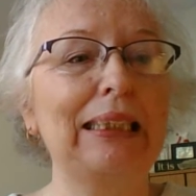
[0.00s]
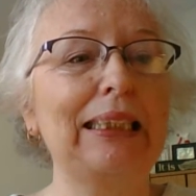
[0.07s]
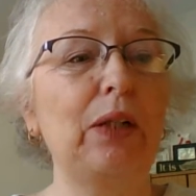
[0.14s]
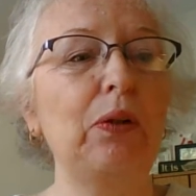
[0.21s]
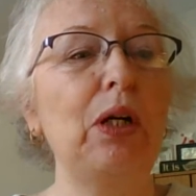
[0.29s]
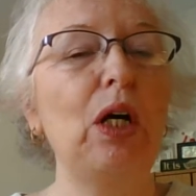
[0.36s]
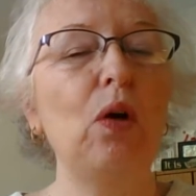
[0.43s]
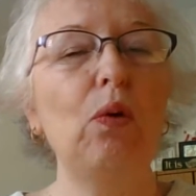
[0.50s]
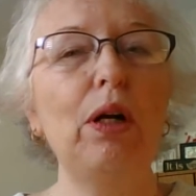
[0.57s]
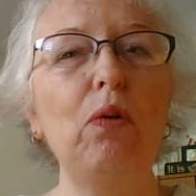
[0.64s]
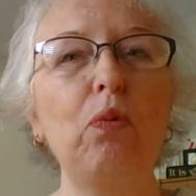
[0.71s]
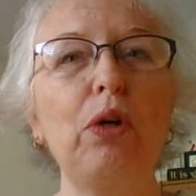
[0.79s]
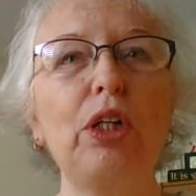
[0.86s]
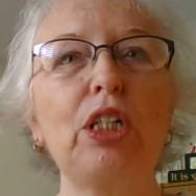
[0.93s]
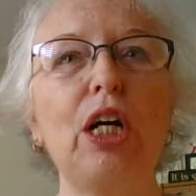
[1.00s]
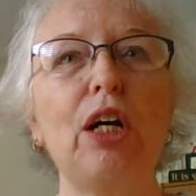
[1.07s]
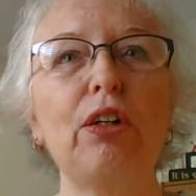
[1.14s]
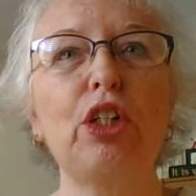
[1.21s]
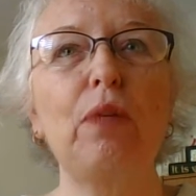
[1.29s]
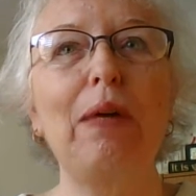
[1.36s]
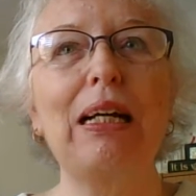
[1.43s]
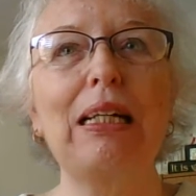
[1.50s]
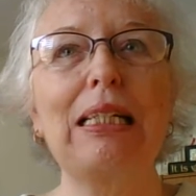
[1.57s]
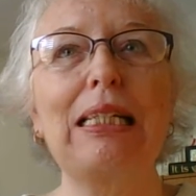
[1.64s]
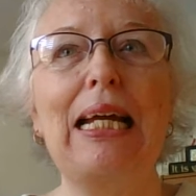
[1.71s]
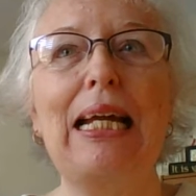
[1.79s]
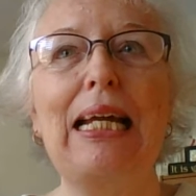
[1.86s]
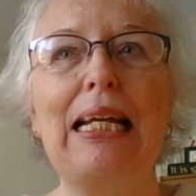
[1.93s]
So what I want to talk to you about
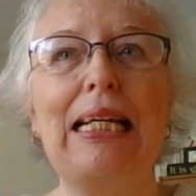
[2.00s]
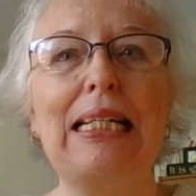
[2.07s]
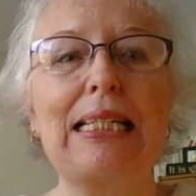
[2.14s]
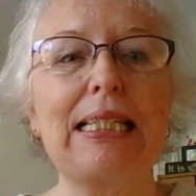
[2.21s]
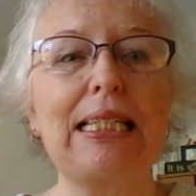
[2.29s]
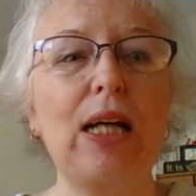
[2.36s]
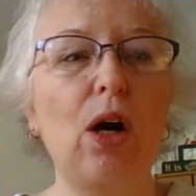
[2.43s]
today is,